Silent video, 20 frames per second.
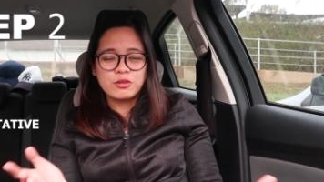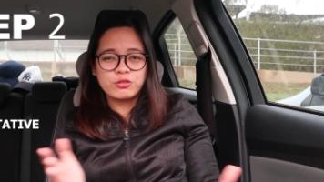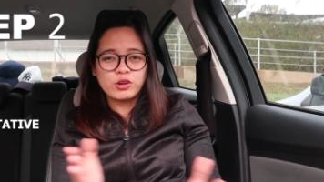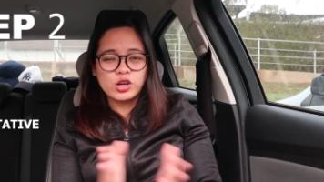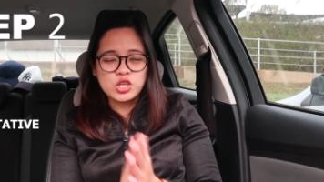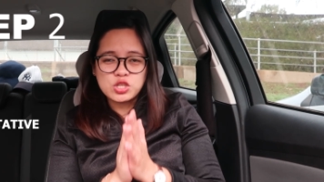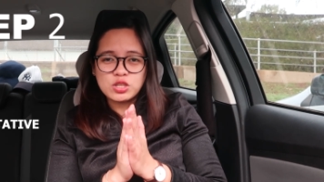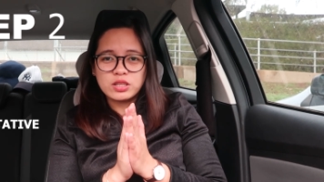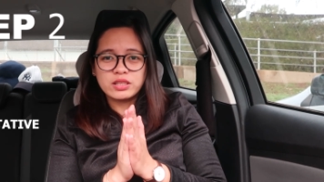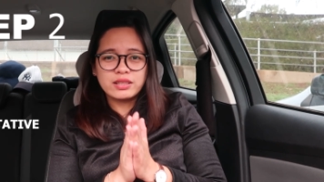
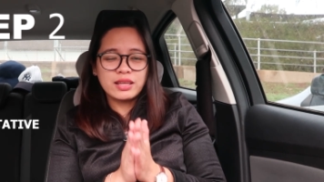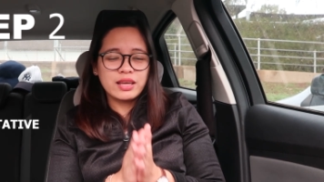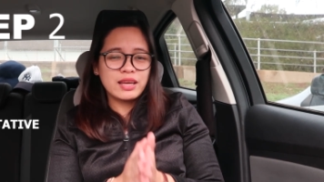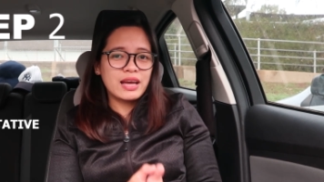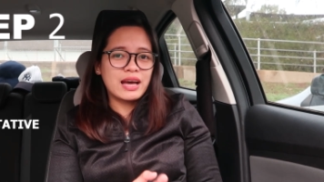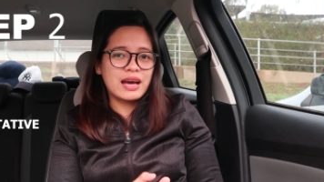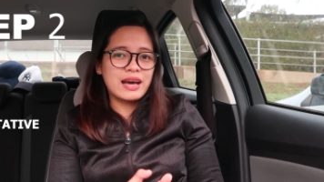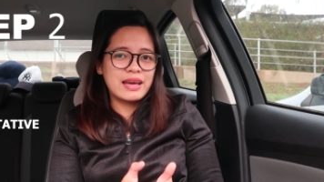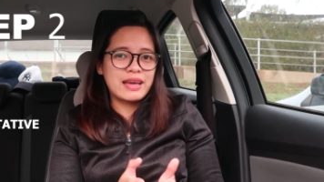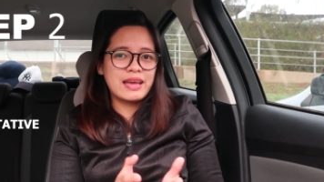
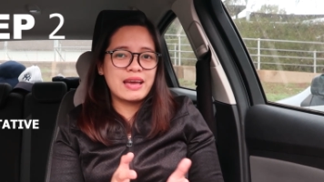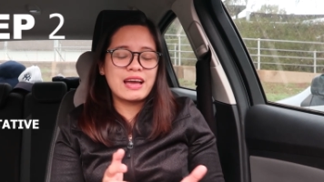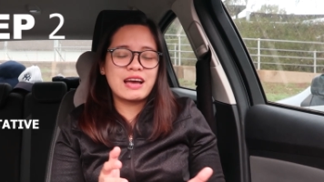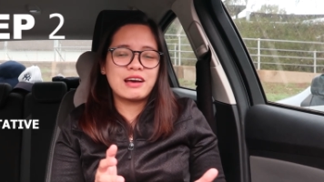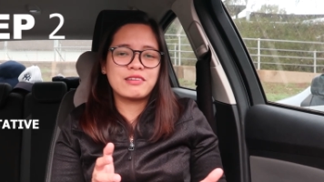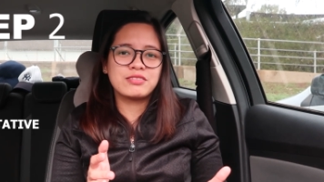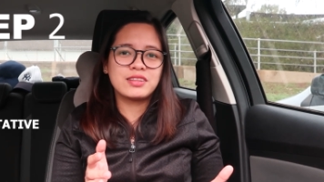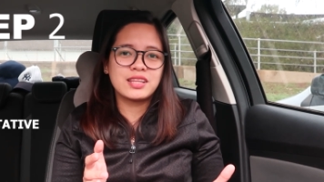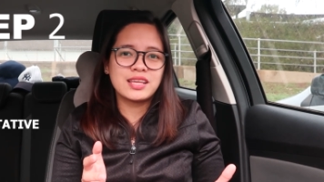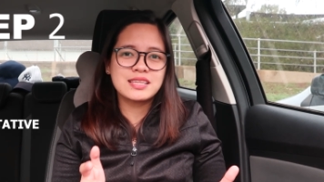Fortunately, I
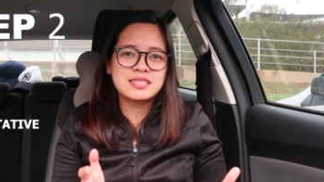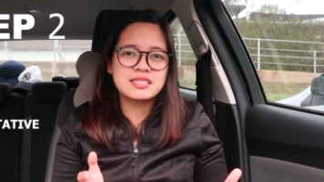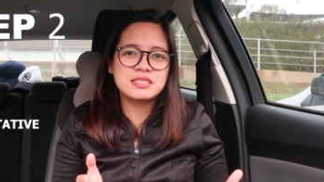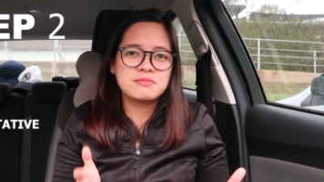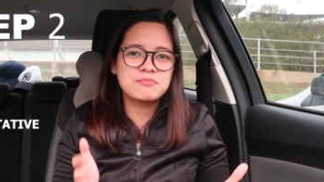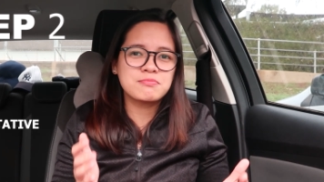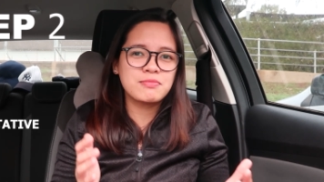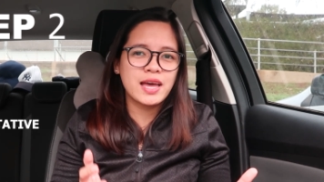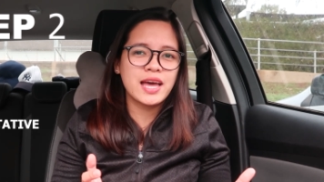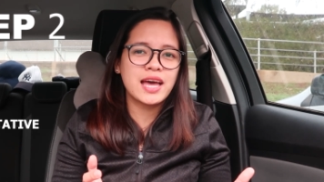have
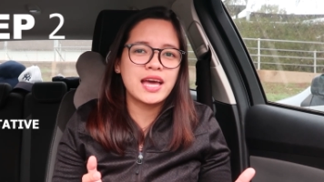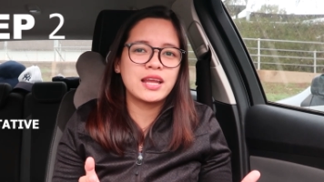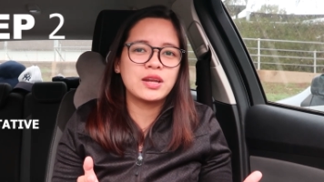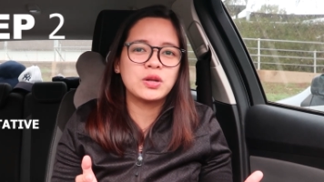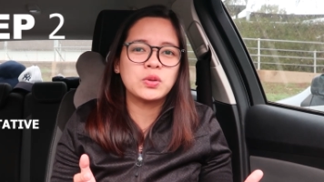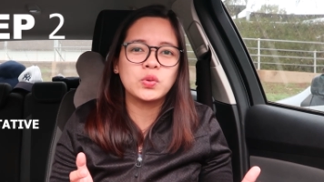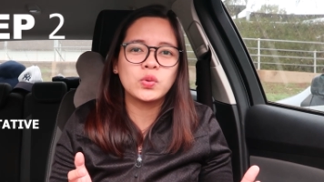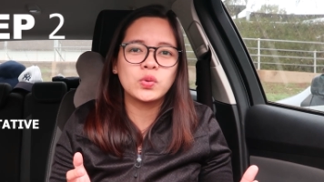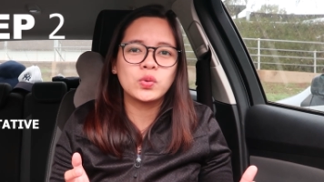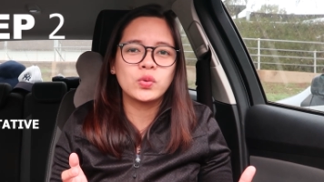this
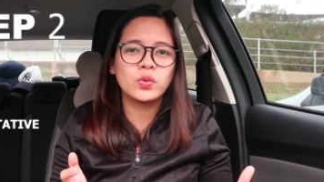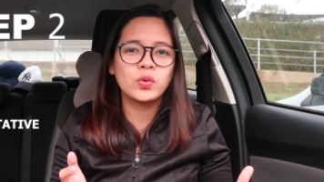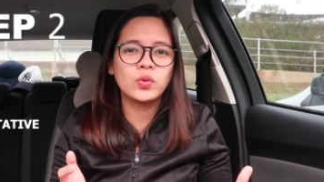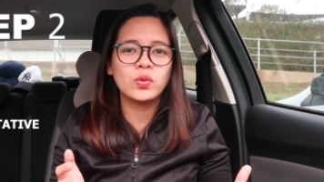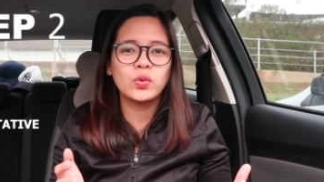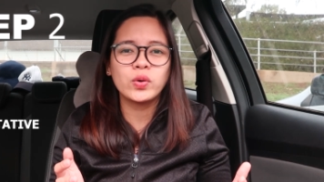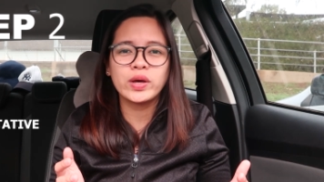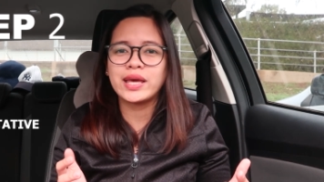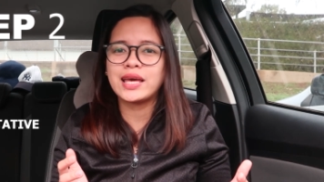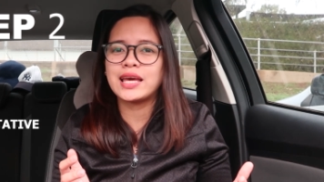man
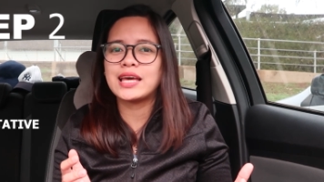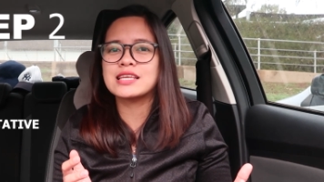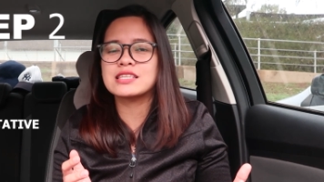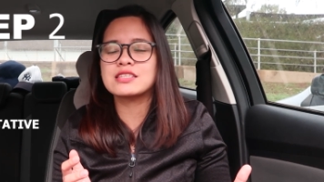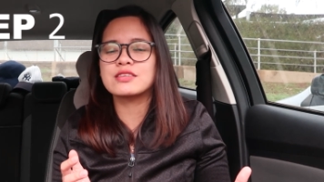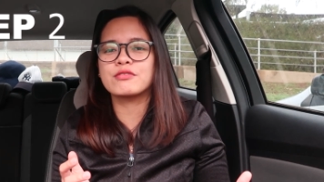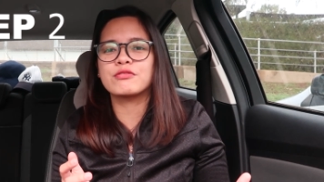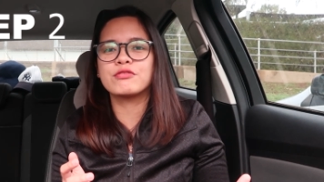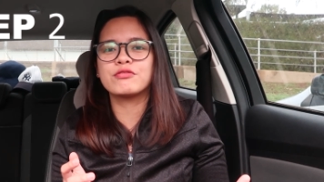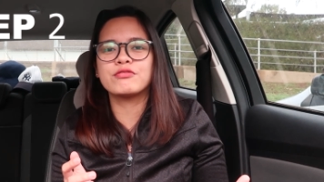who
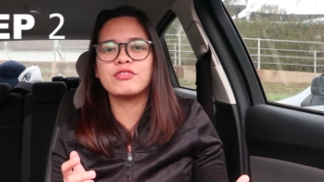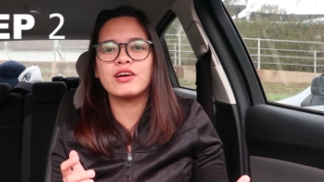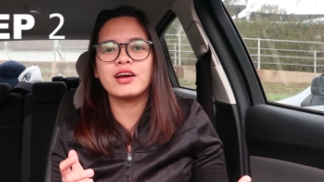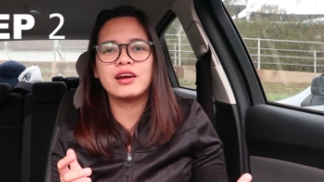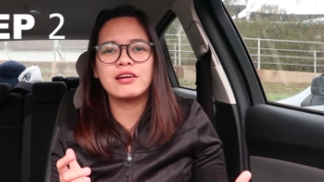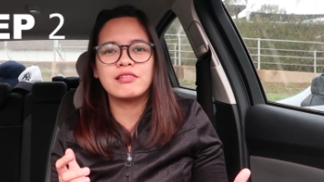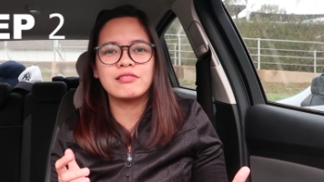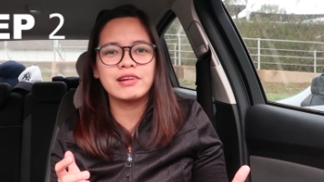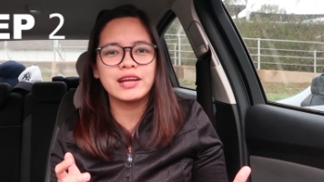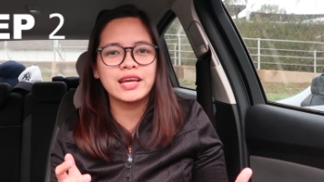is
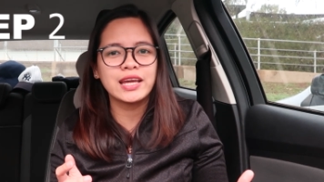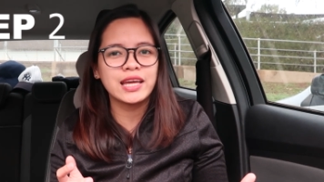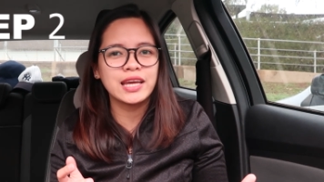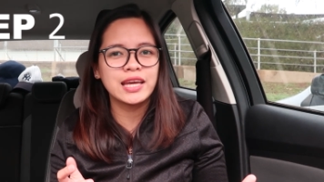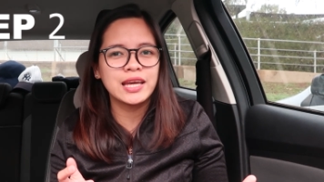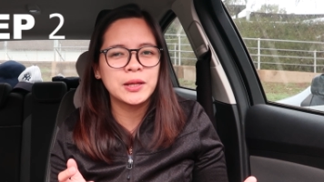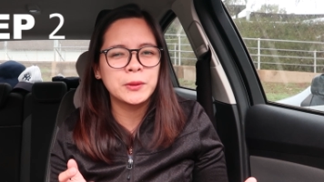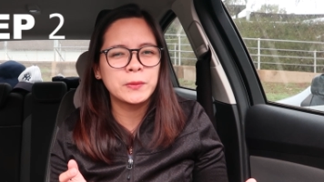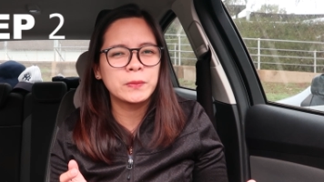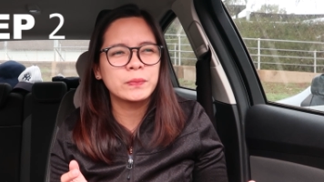
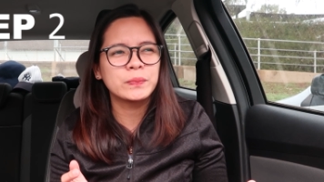very